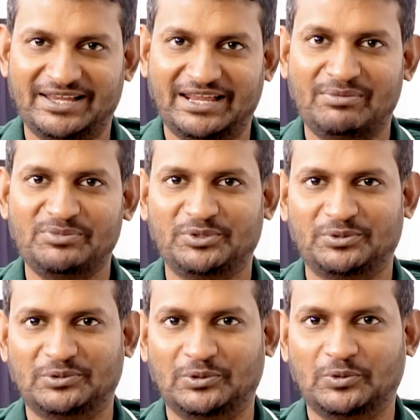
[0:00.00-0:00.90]
and I'm
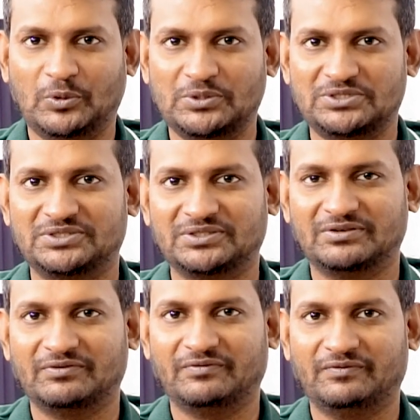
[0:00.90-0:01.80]
your law coach
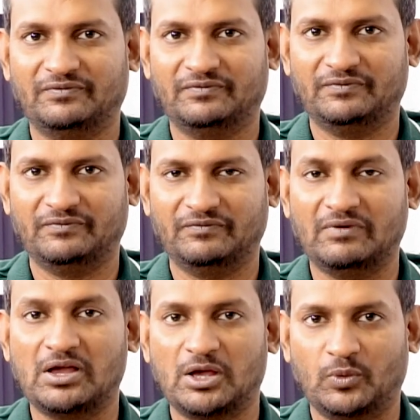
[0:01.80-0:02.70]

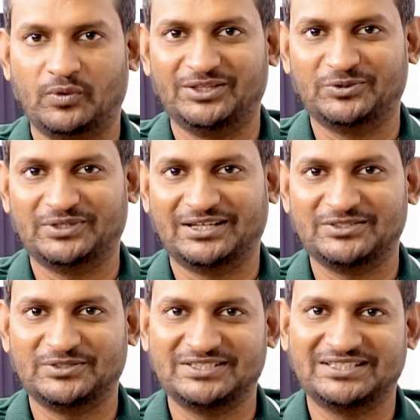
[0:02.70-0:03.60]
with Udara
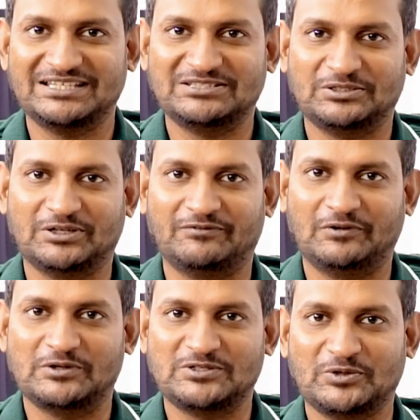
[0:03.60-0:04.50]
Soisa Institute of
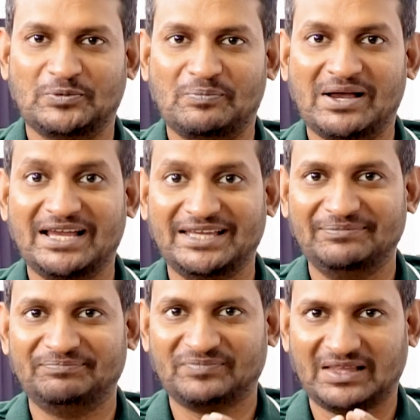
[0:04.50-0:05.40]
Law. So
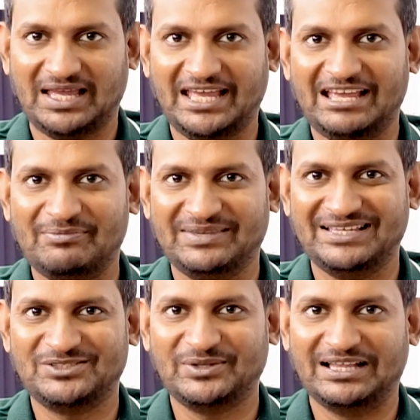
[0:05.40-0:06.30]
my aim
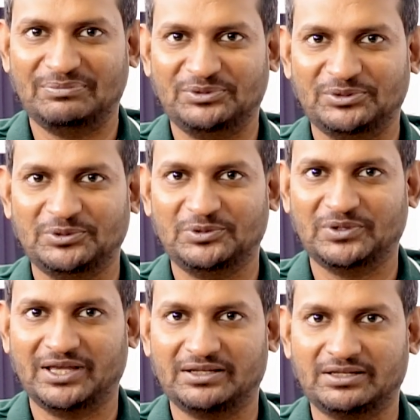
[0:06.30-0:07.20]
is to help you to
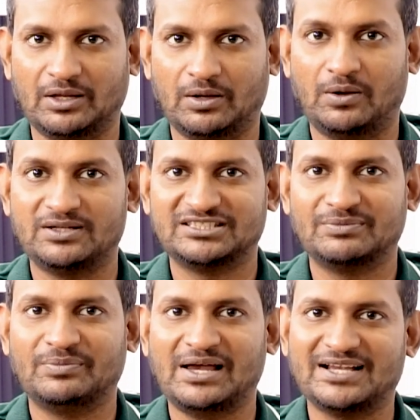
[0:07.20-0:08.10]
get
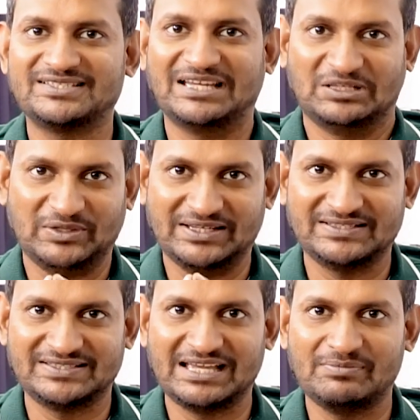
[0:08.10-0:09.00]
awesome marks at your
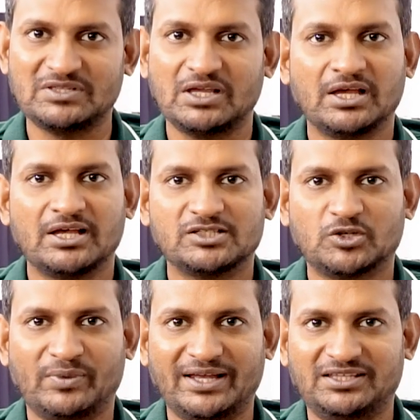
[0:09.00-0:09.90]
exams.
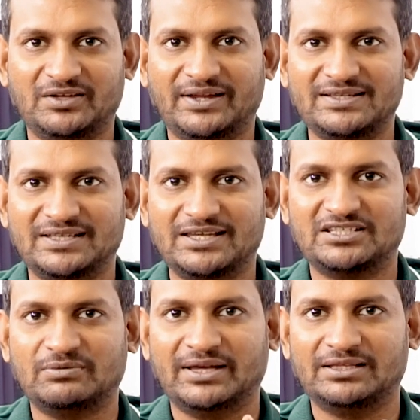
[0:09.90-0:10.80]
So my
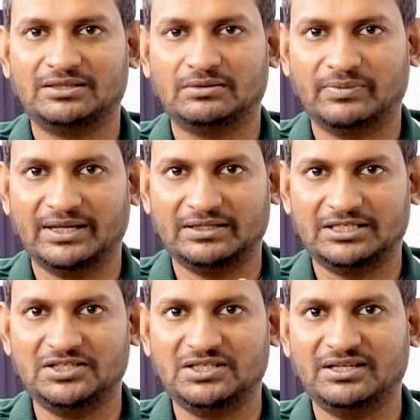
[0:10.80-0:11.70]
theorization, my
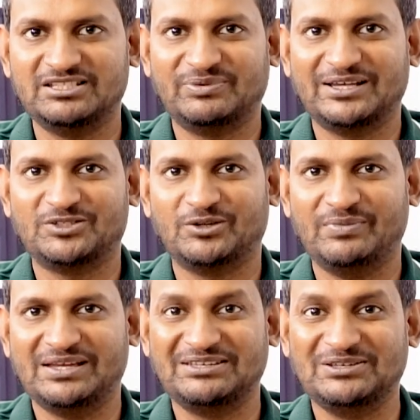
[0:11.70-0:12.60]
teaching is based on
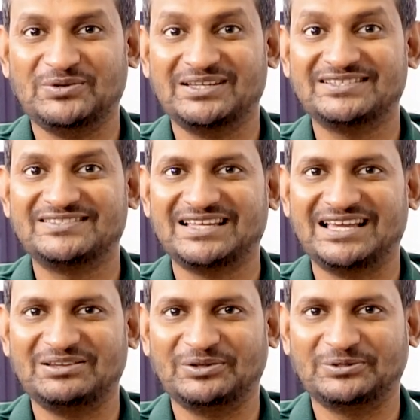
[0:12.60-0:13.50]
making you
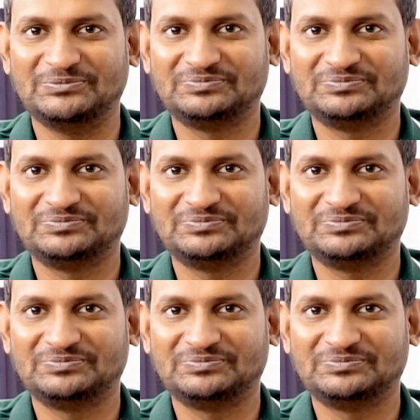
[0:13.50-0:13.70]
understand law.